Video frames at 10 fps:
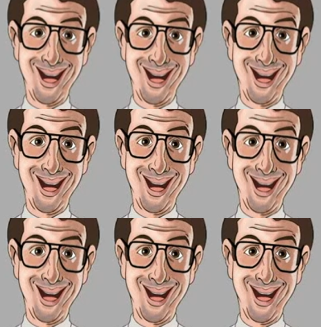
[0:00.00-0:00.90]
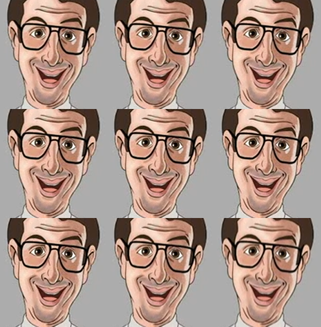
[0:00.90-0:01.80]

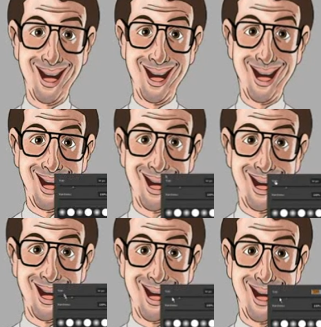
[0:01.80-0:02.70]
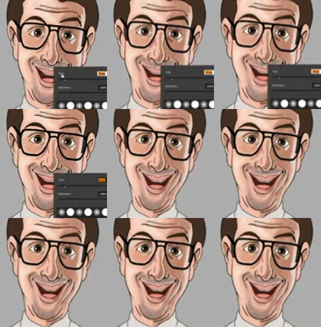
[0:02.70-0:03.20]
(no one is talking)